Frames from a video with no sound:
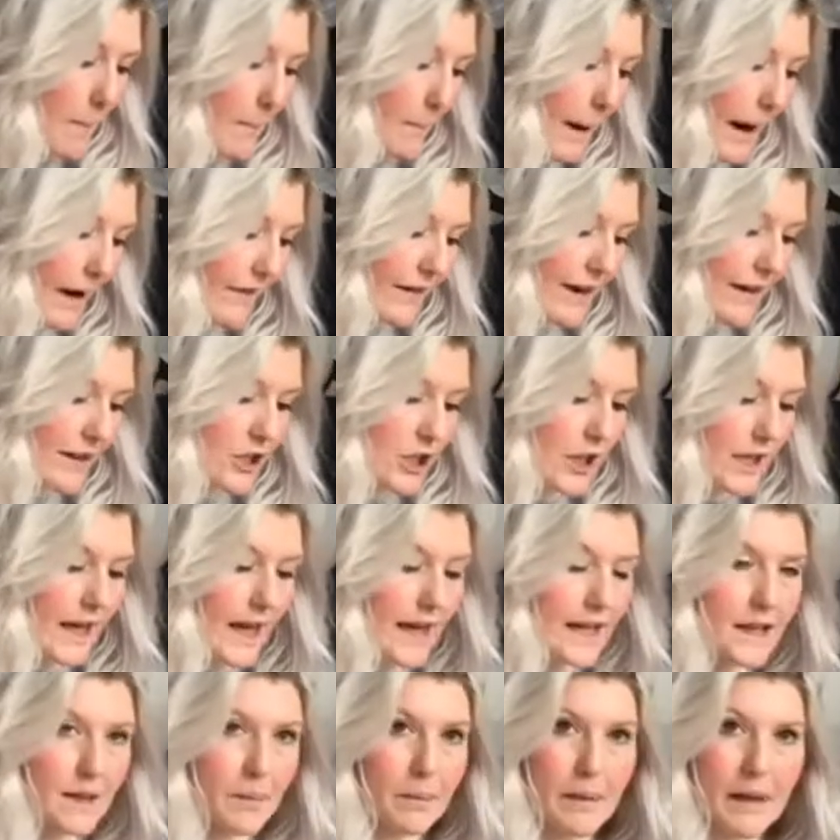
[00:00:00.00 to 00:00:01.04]
but I've actually
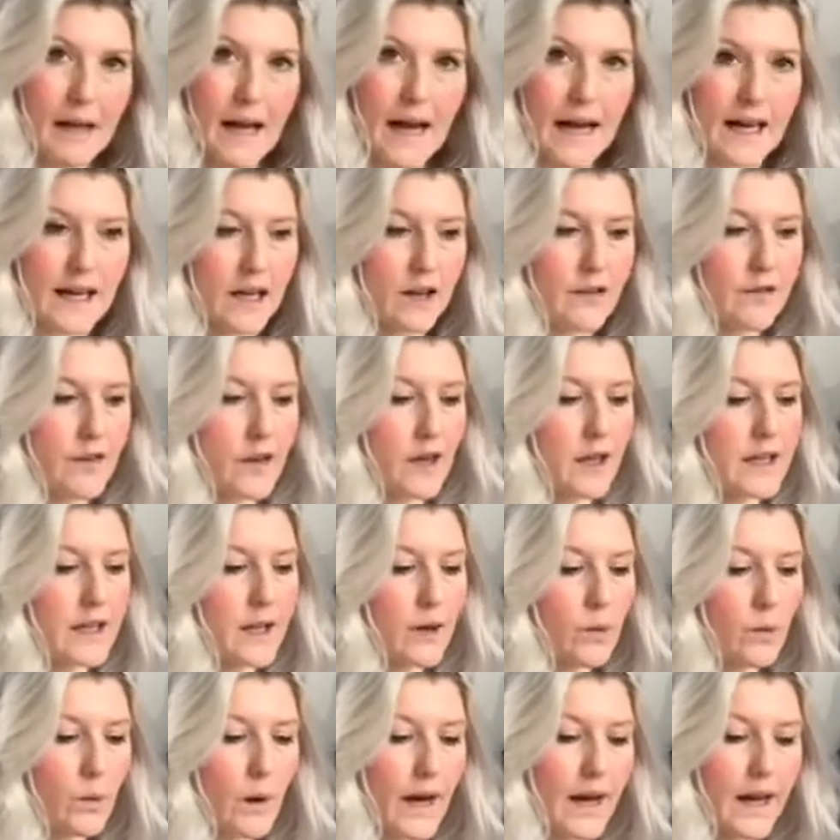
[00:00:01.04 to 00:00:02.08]
had the black for a
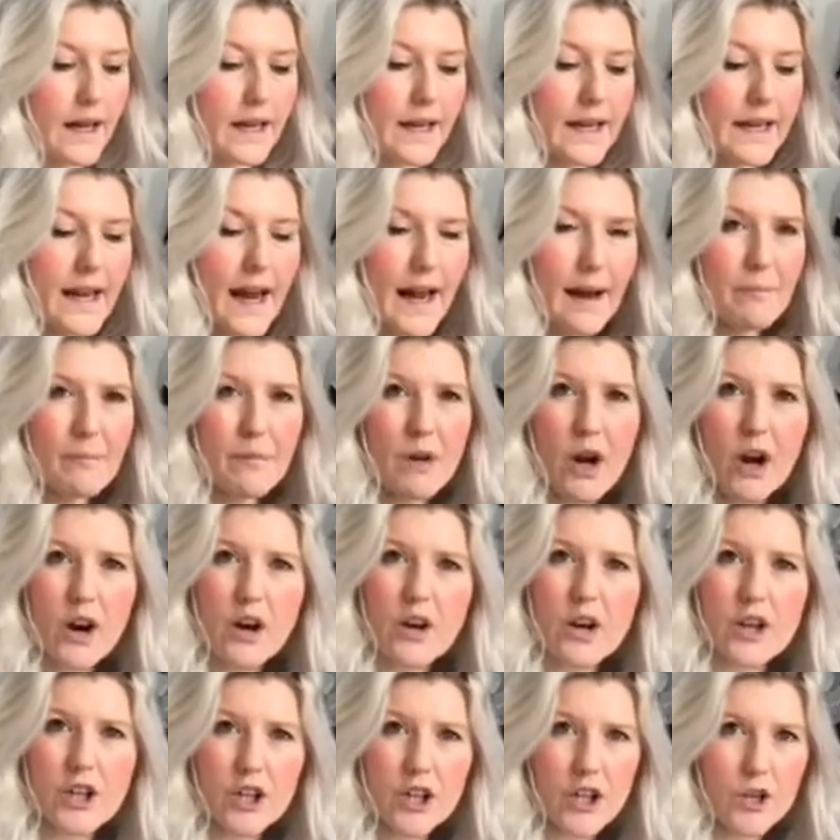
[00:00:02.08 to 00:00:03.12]
little while, and I'm
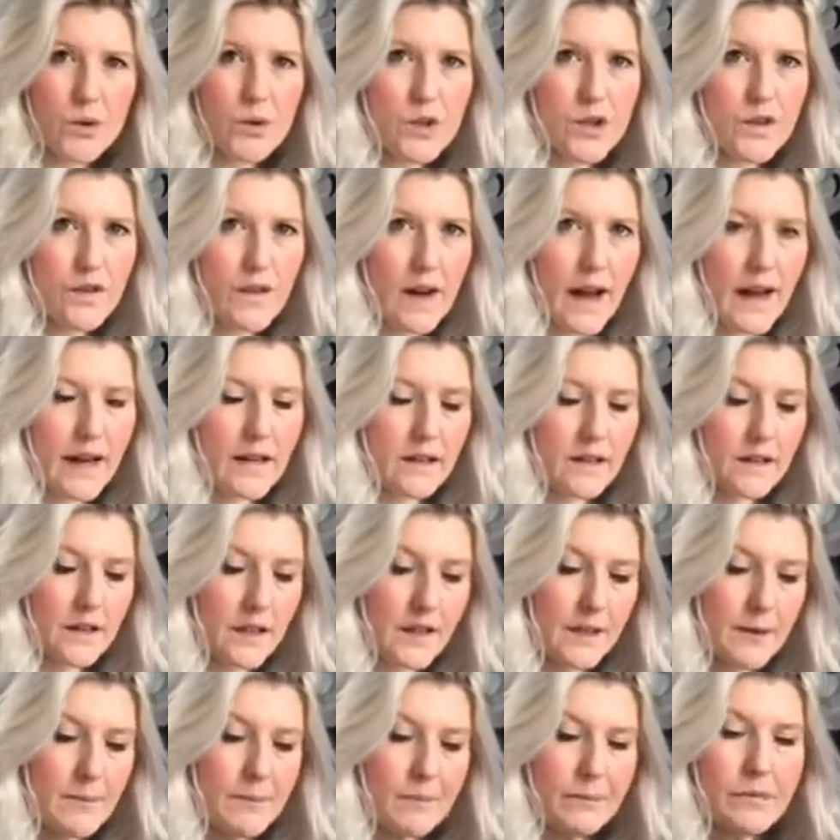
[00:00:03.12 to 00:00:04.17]
not a huge fan
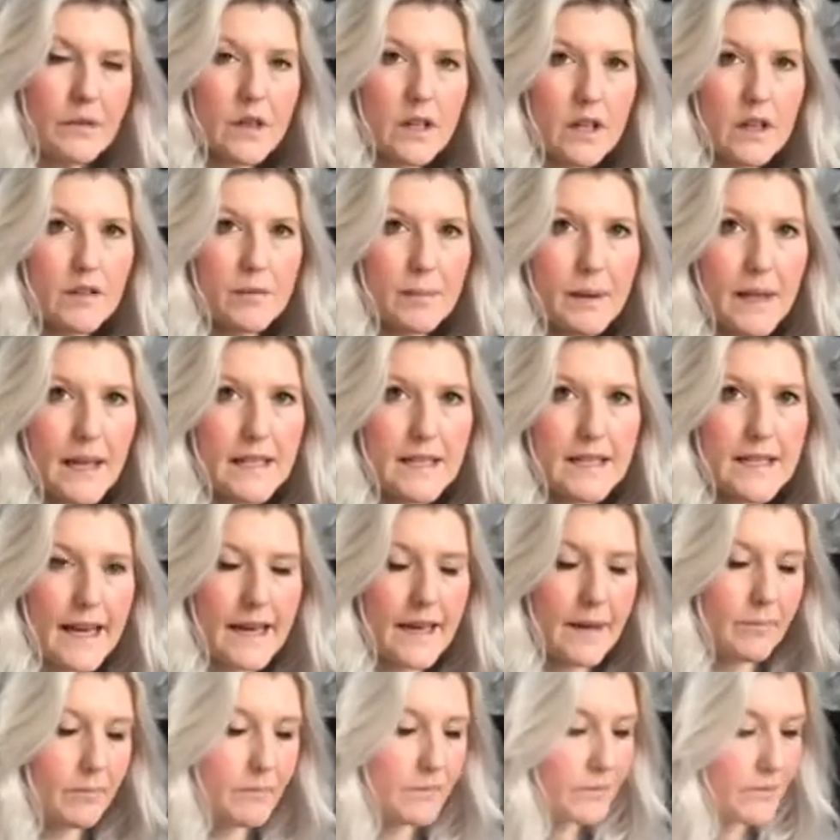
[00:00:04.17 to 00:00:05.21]
of black
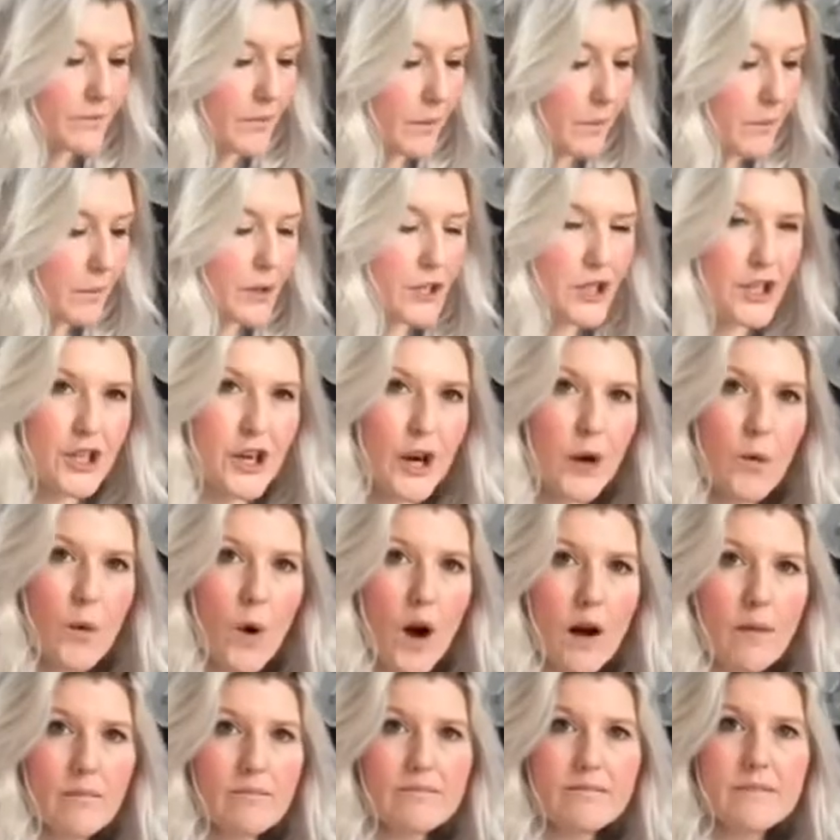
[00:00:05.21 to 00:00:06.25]
denim. But you know
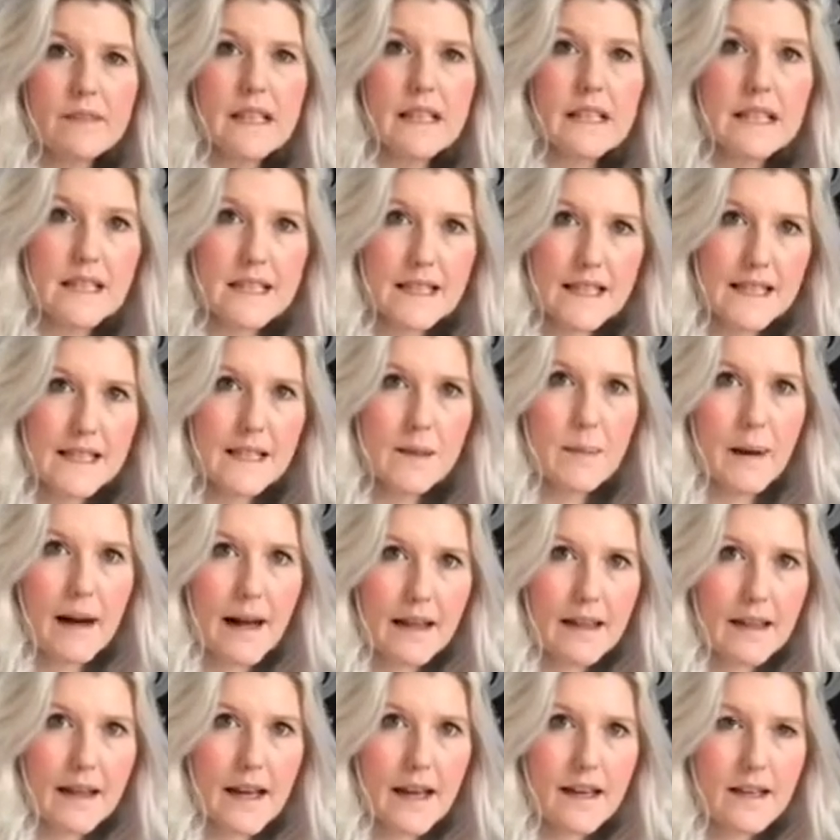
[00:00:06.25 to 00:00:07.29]
what? Since
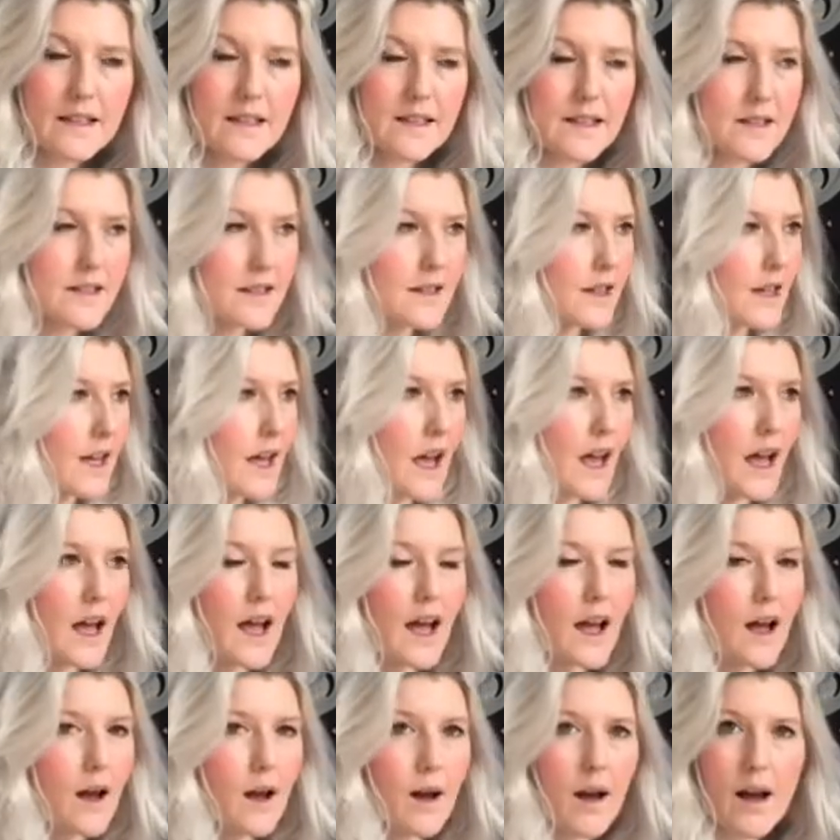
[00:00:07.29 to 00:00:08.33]
buying this,
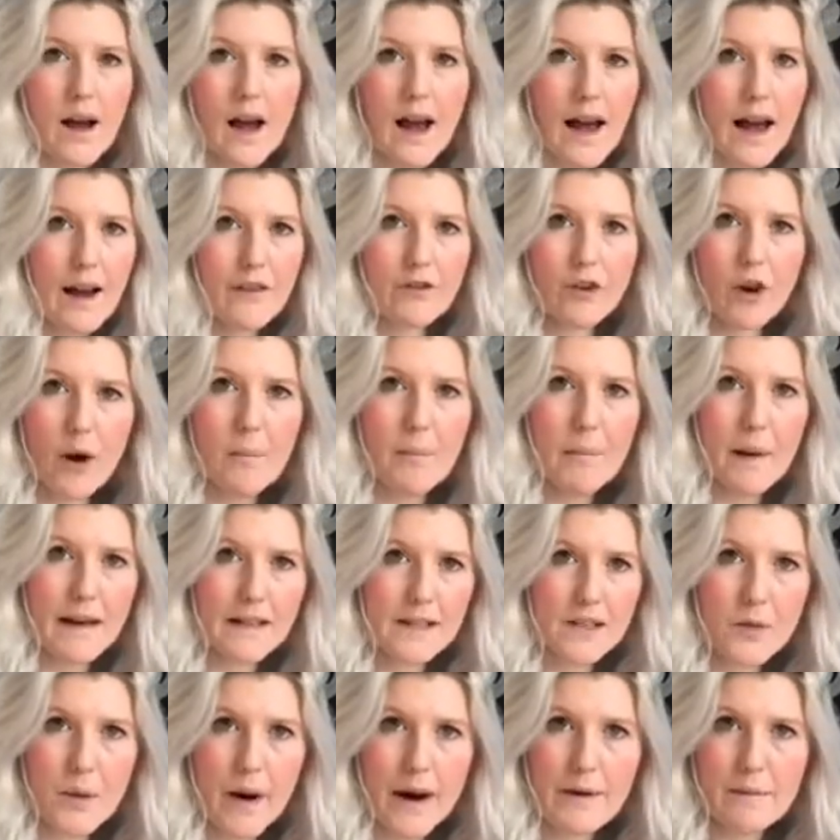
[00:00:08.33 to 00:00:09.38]
I've gone
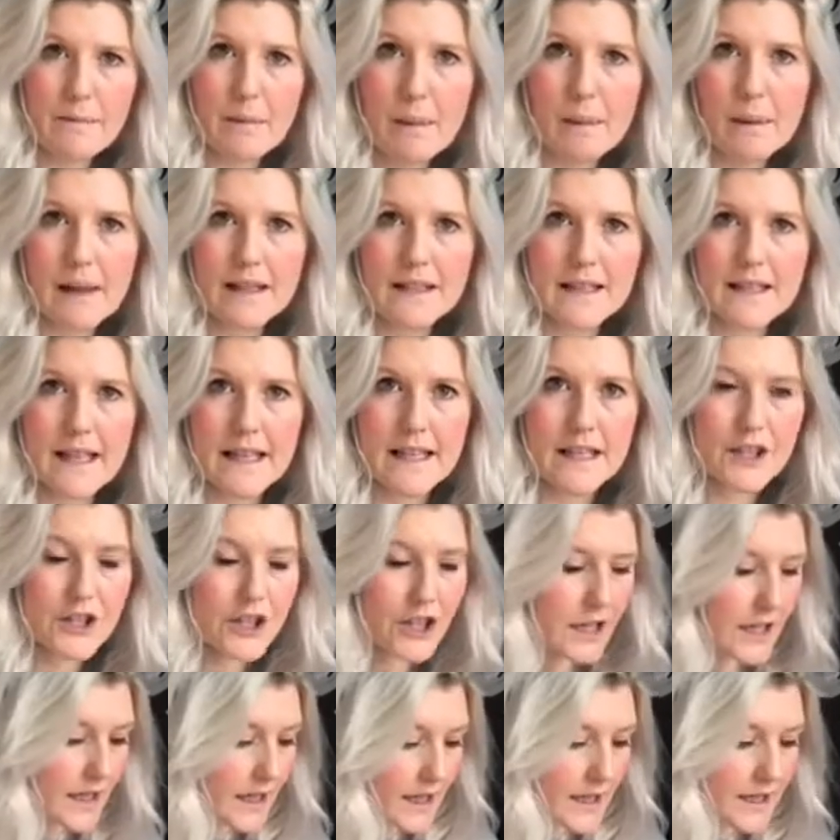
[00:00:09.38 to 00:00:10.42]
back to wearing my black skinny
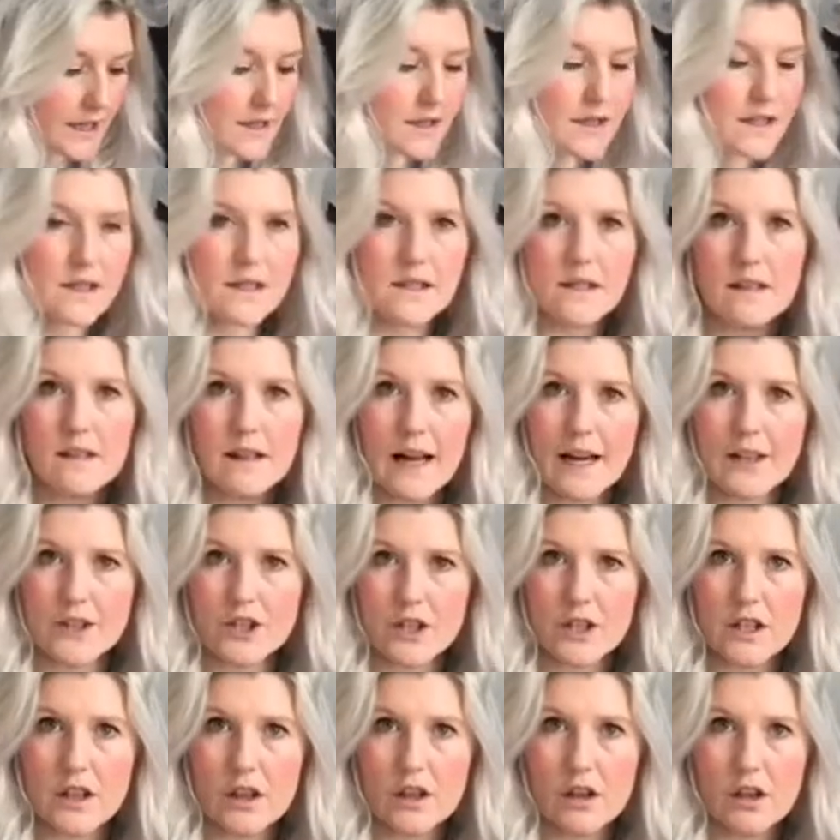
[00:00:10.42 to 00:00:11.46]
jeans. I
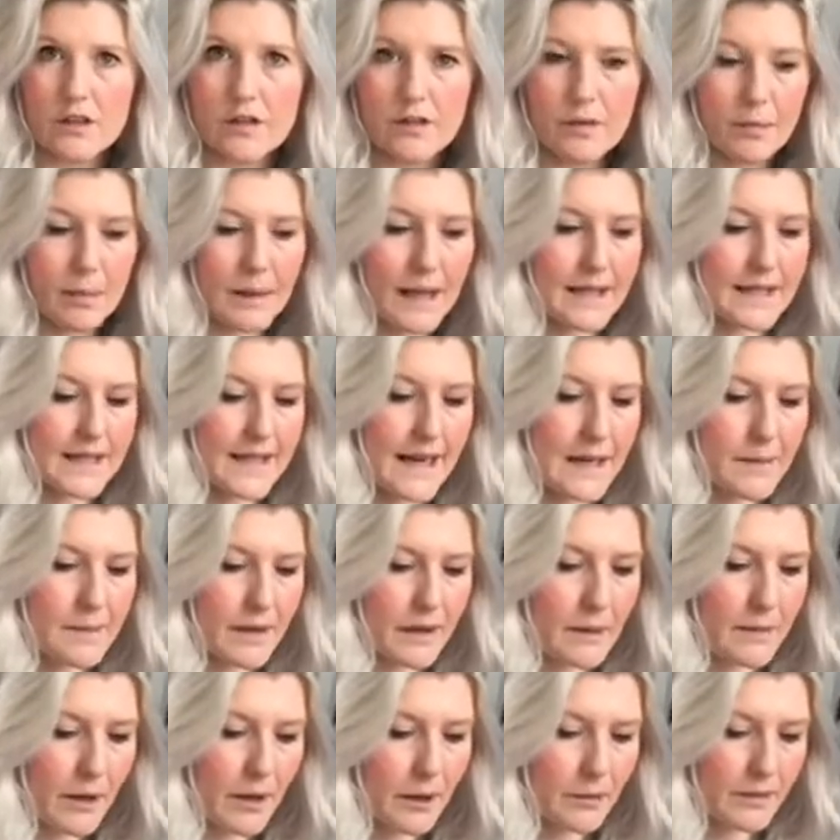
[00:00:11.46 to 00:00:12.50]
just love black denim
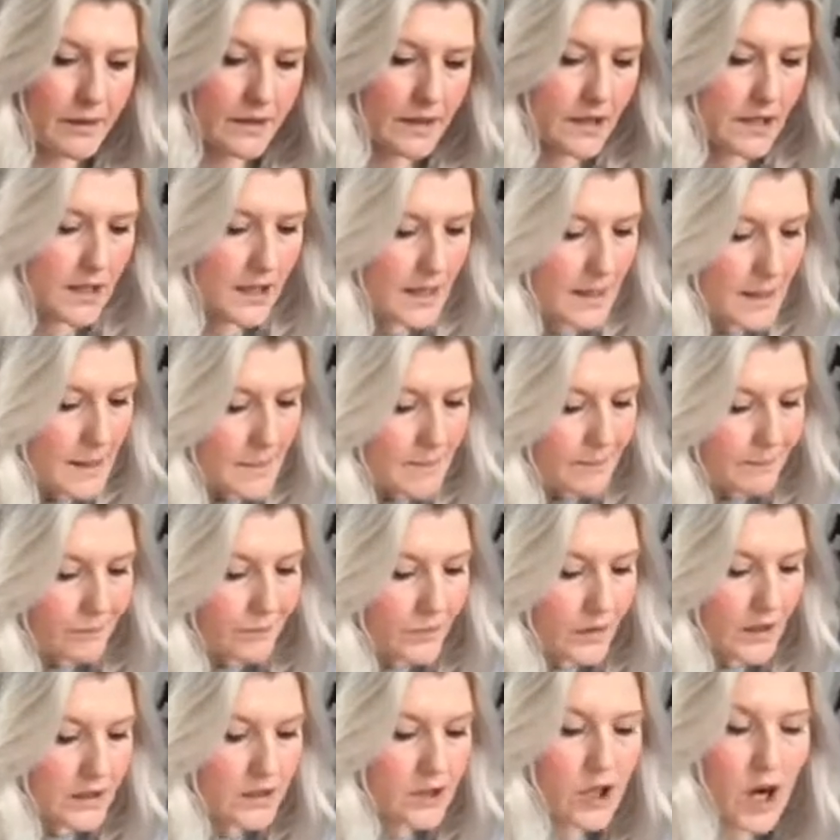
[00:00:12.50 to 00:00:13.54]
at the moment.
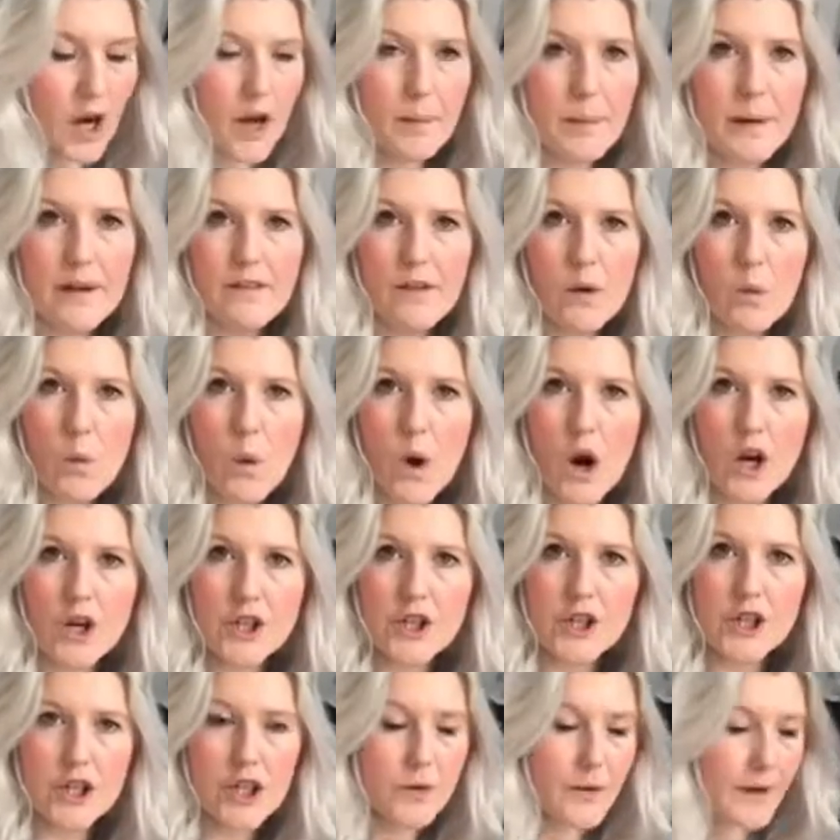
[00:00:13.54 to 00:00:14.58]
It's got a bit of a
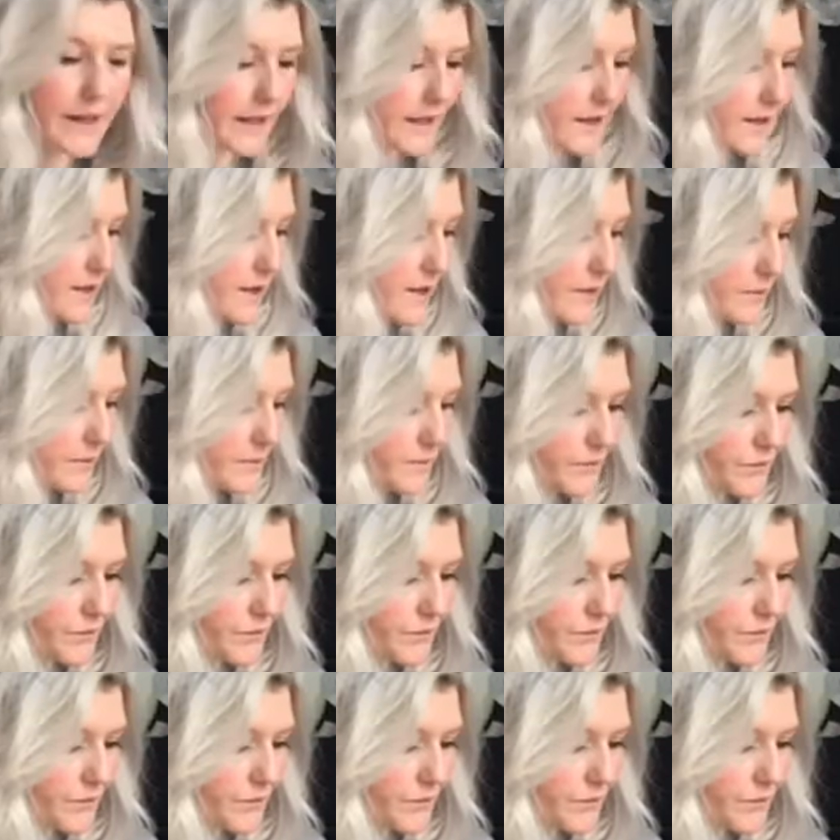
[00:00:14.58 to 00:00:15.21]
wash to it.